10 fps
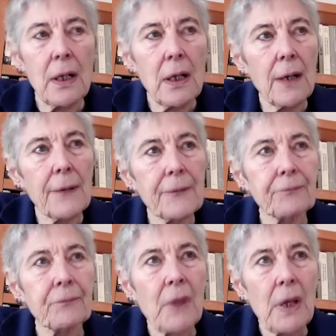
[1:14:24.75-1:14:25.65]

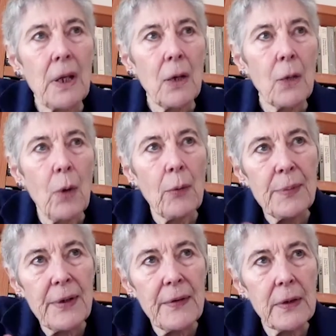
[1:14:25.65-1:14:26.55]
What would
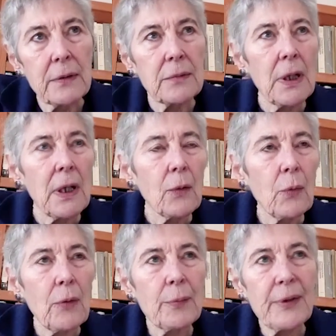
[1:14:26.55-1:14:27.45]
be the
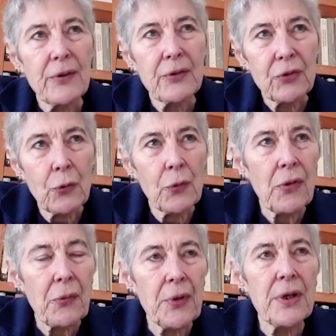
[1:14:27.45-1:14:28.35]
2 or
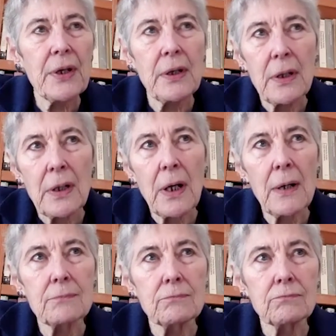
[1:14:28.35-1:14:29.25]
3
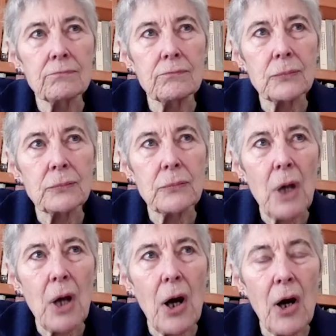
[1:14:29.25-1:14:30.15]

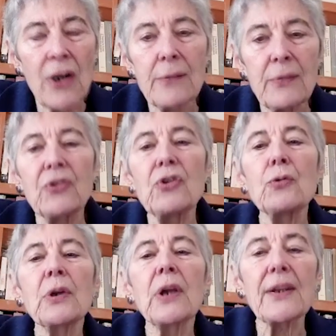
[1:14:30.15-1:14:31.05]
arguments
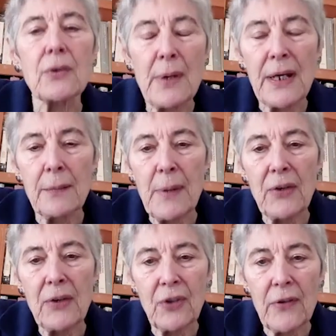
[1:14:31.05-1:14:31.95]
you would like to make
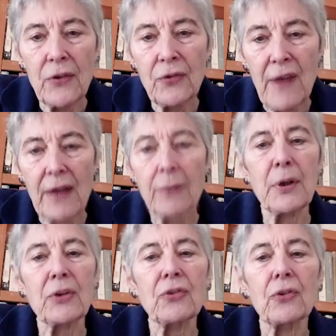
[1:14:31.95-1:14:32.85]
based on this fact
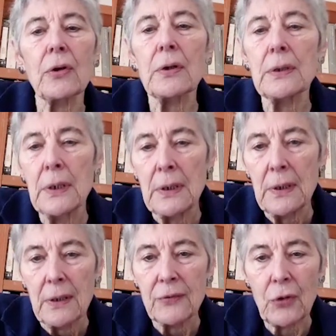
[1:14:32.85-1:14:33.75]
picture?
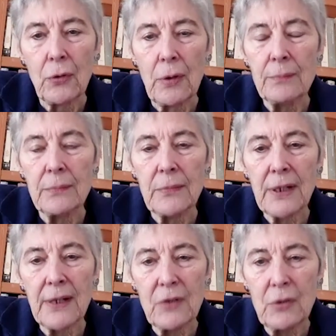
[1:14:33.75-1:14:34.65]
So I'm
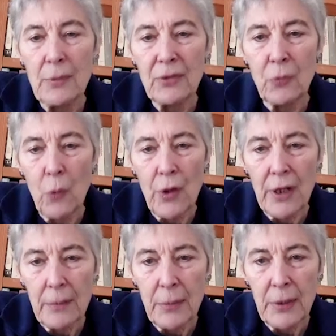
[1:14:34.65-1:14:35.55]
not giving you much
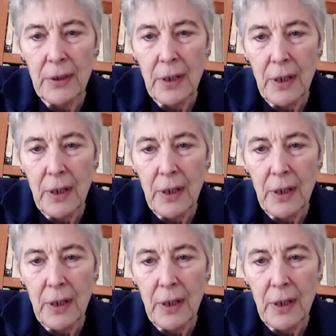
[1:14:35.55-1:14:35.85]
warning, but